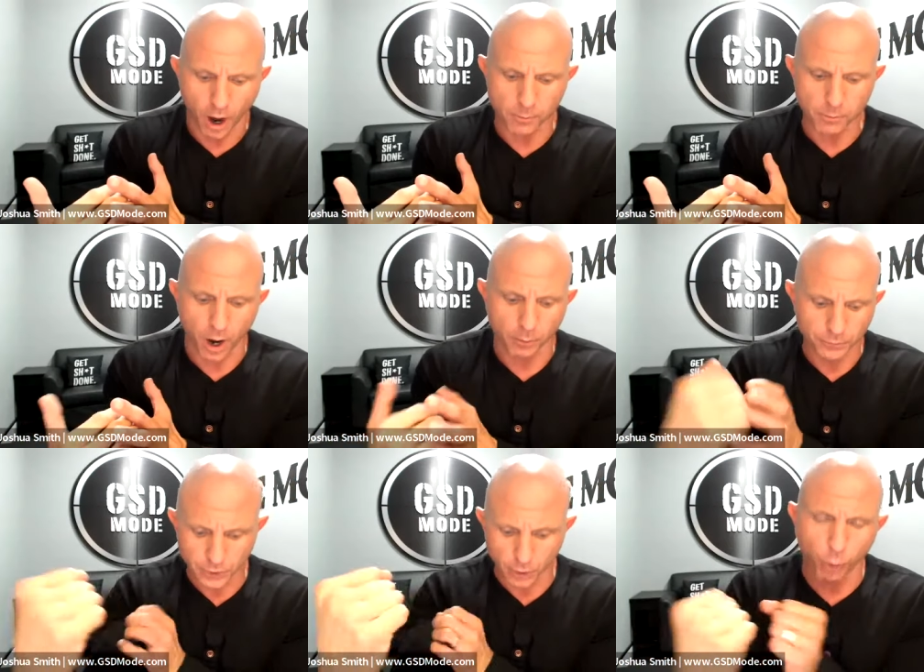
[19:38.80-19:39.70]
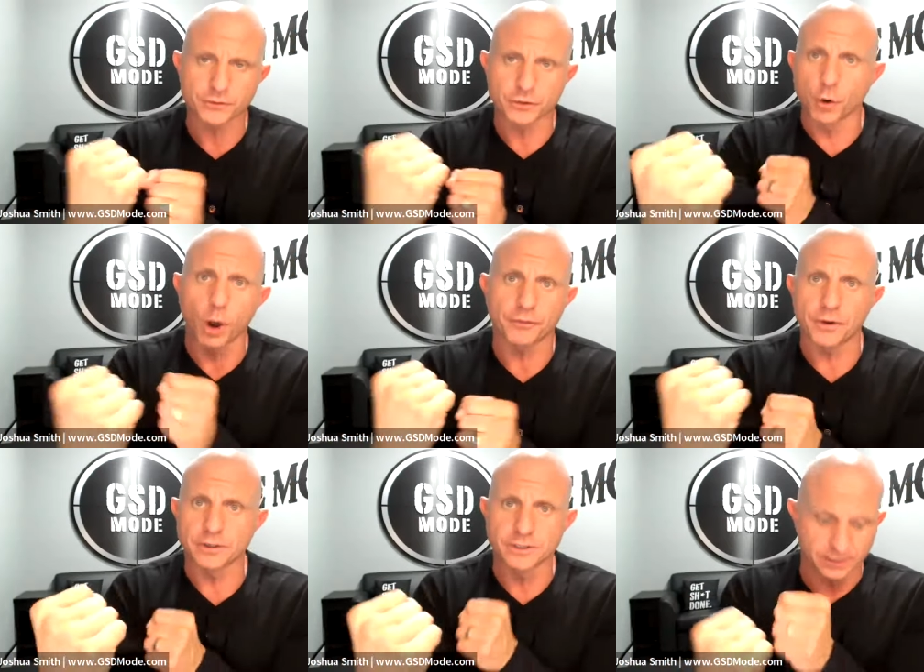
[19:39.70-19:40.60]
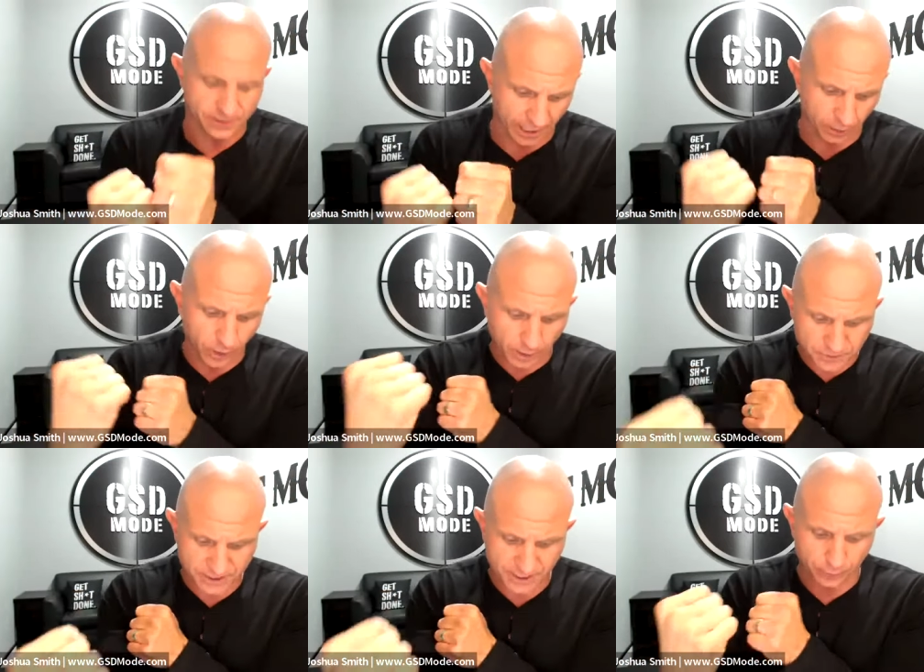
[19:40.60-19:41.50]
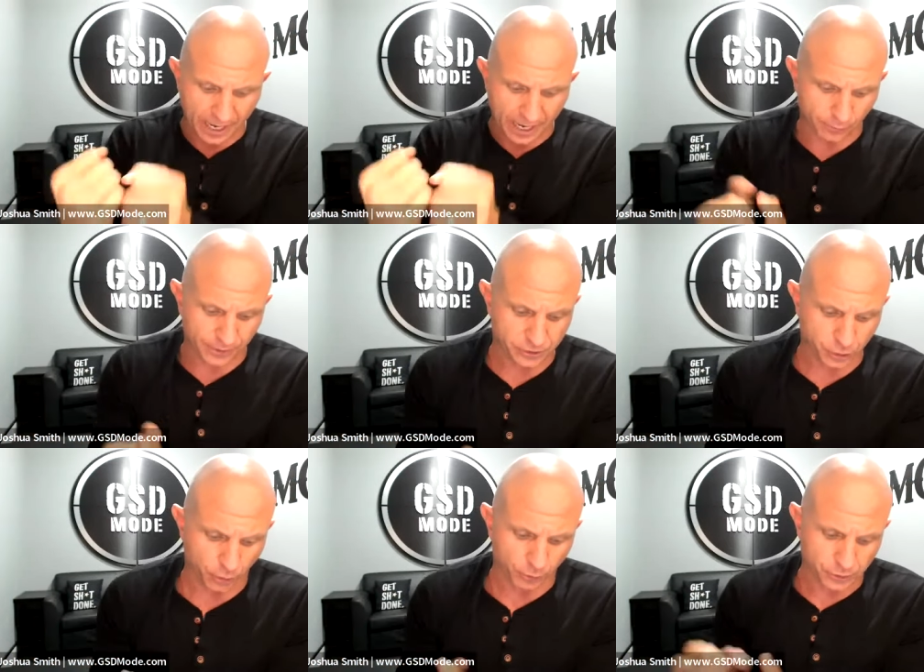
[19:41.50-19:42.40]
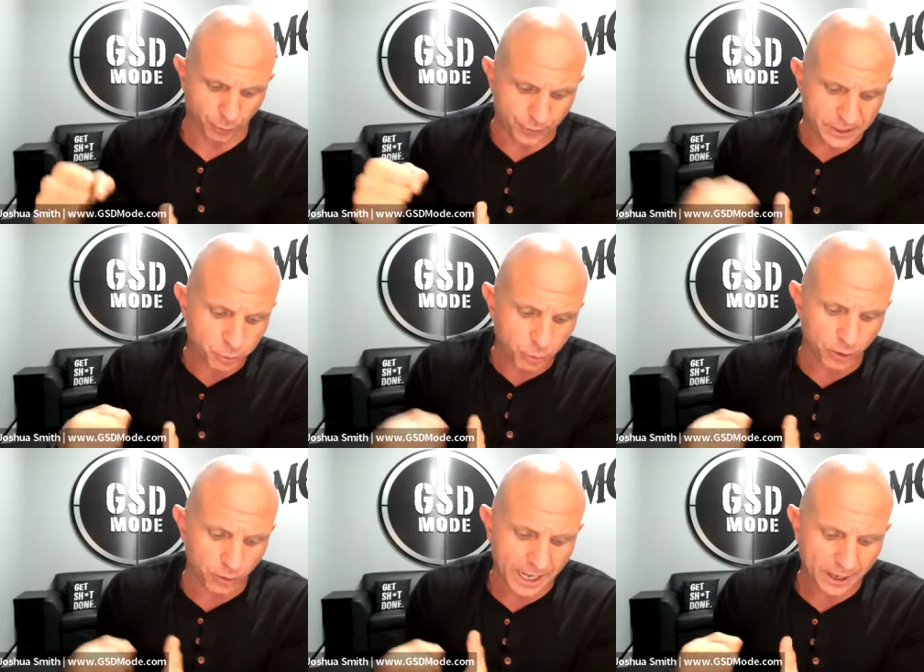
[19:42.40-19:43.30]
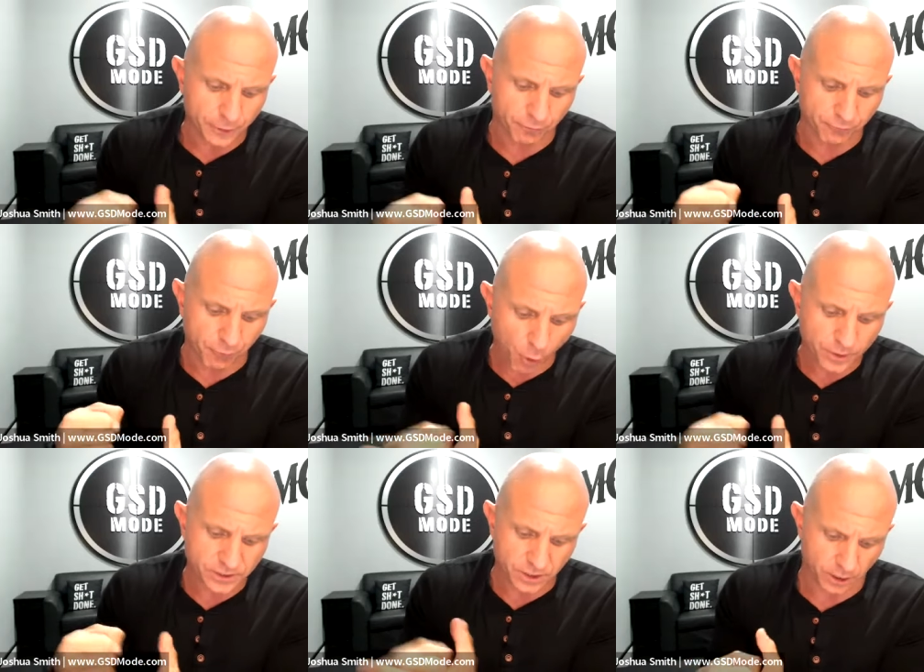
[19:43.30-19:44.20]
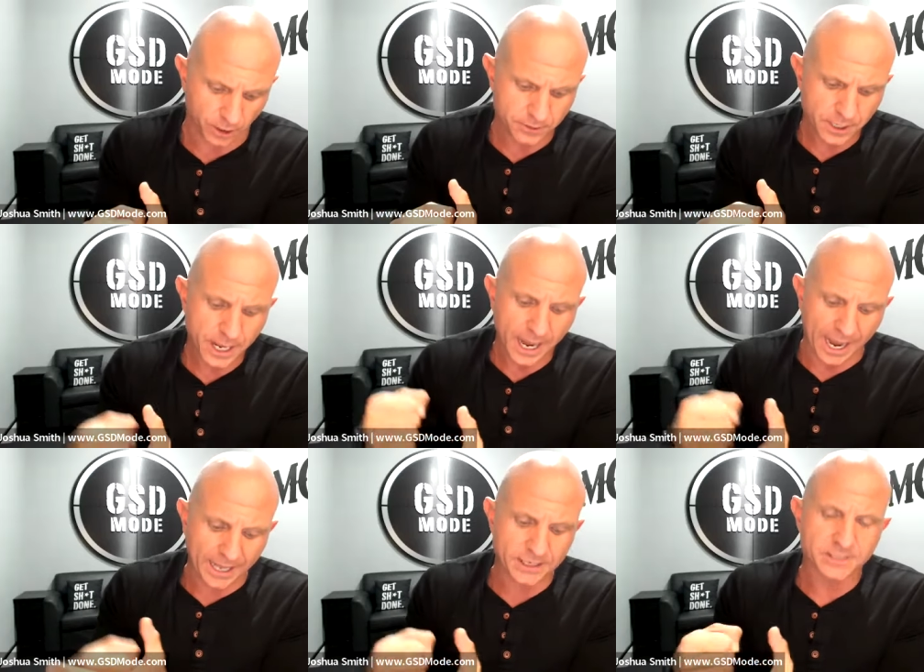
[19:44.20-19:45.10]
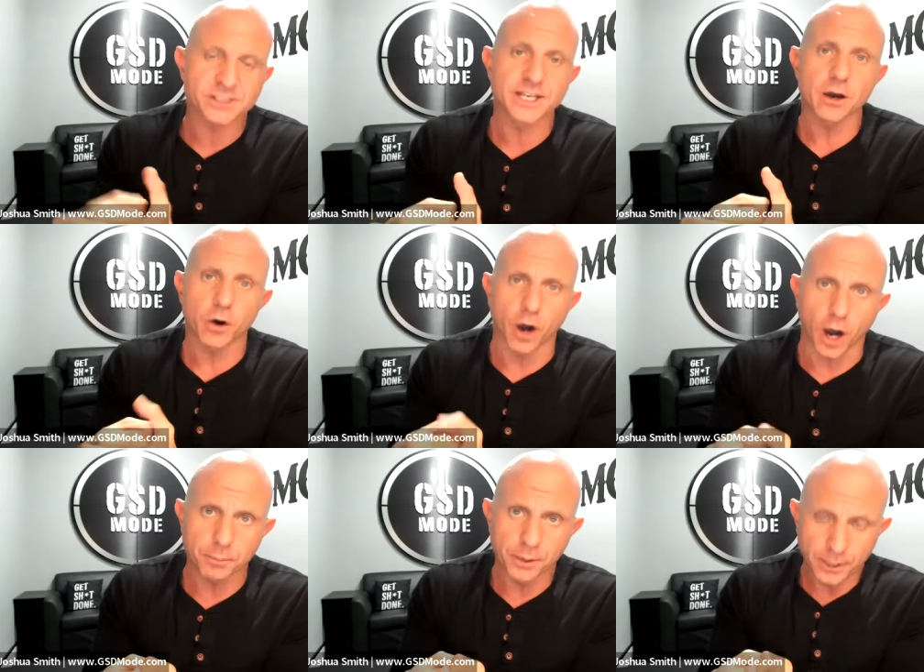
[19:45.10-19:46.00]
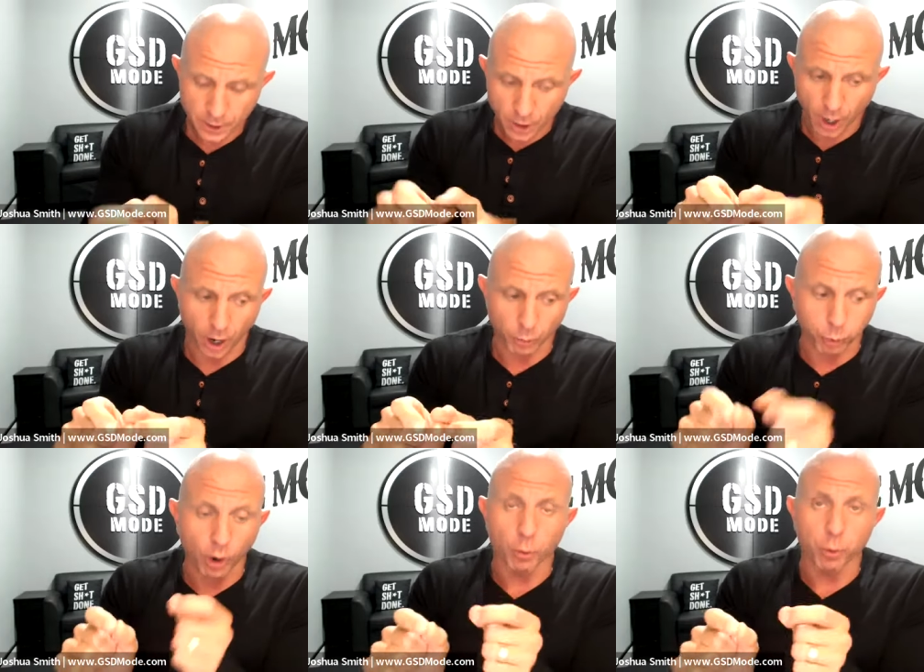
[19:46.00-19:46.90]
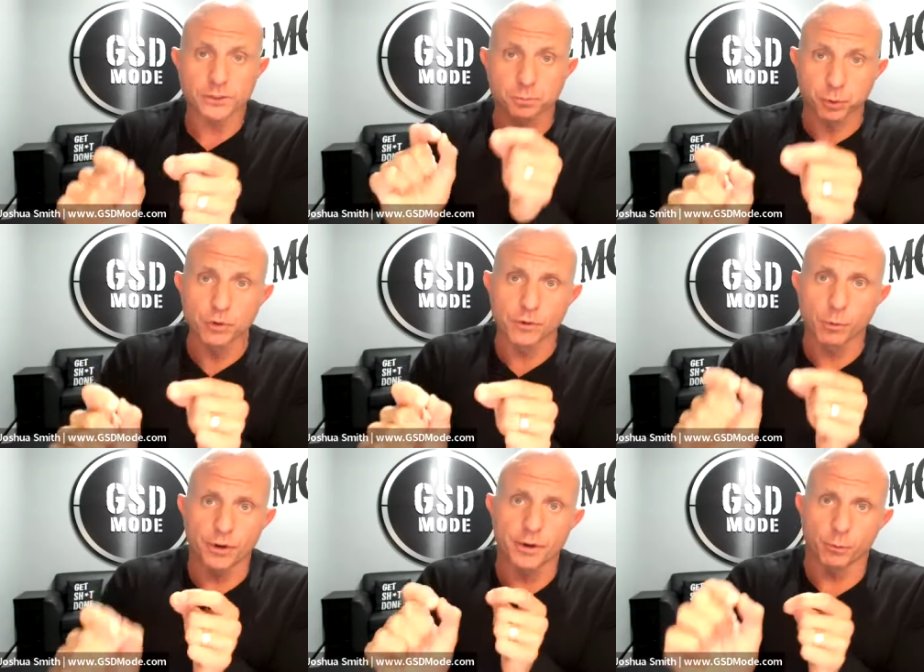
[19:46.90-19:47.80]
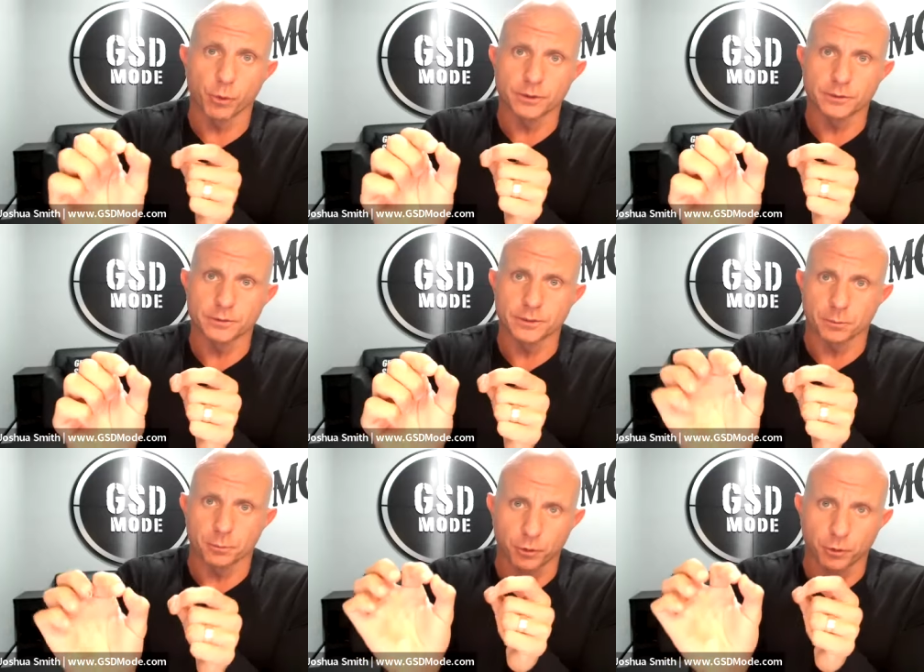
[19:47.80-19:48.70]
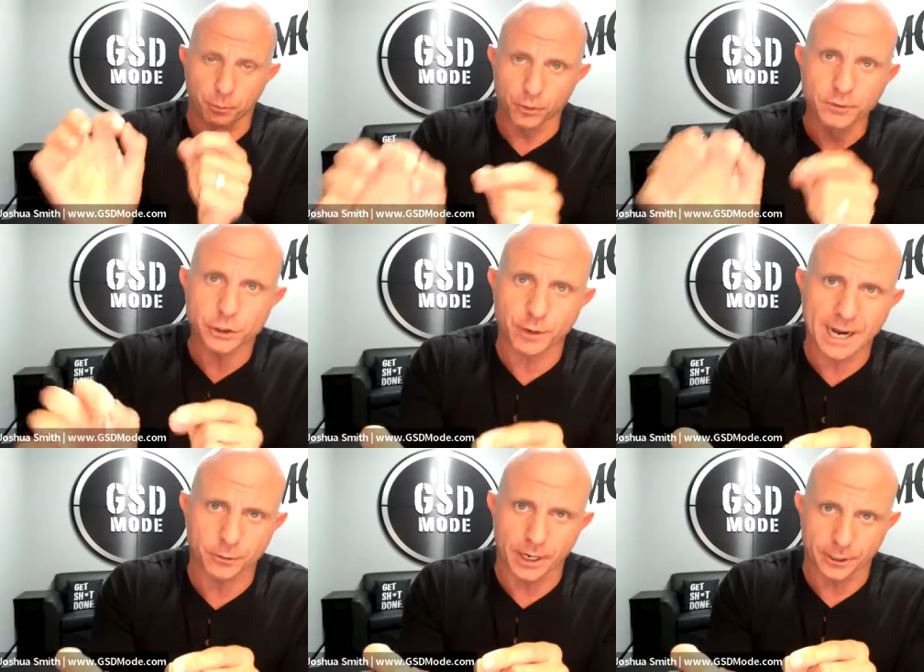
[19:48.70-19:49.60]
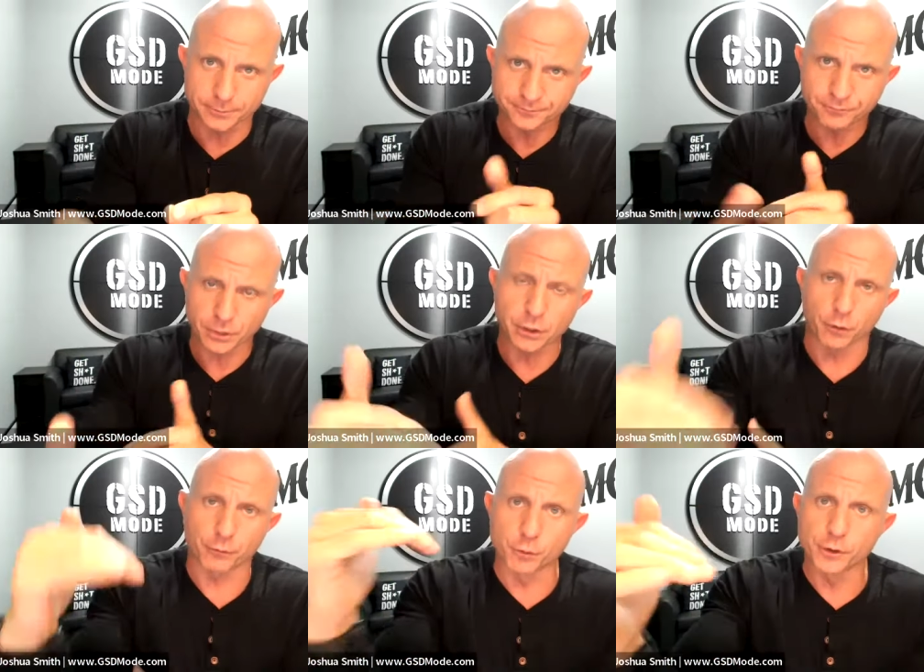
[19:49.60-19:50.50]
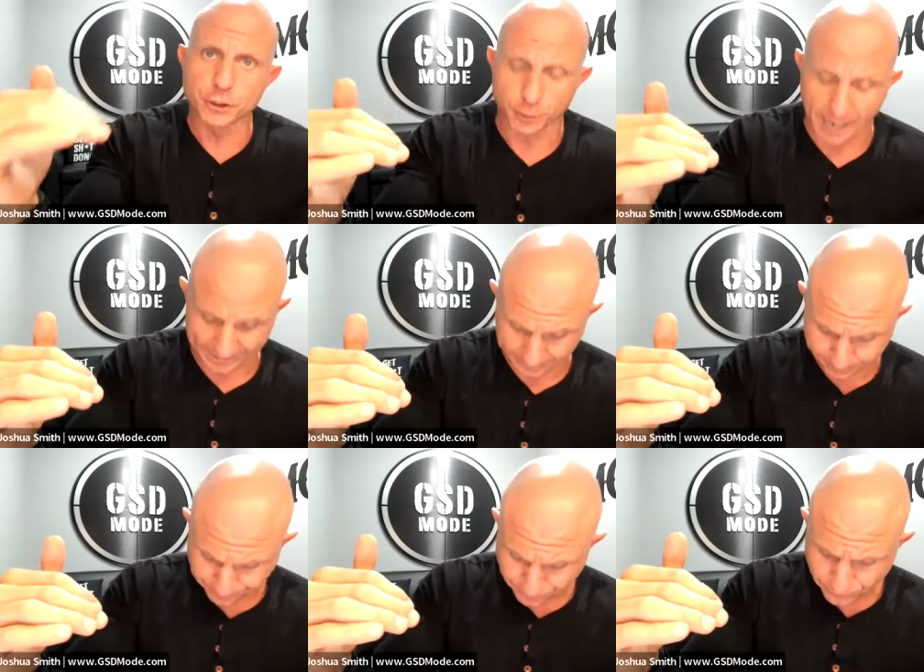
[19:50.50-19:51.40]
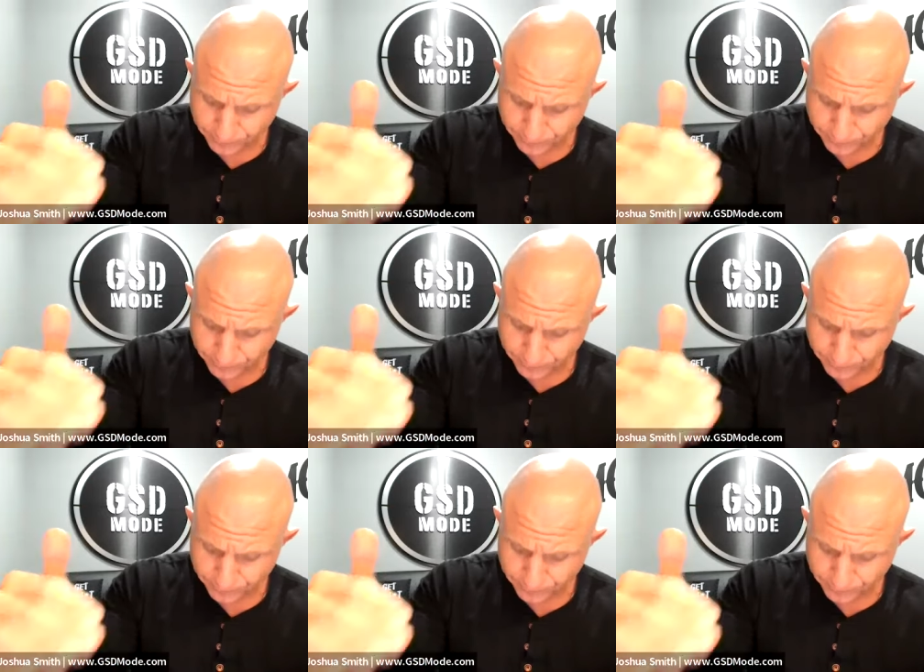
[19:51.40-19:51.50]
um, um, you know what to go out there and, and scale up scale down and so forth so this will allow you to focus on and scale up uh, what what's proven, what you, what is a with a proven track record, you know, through your tracking,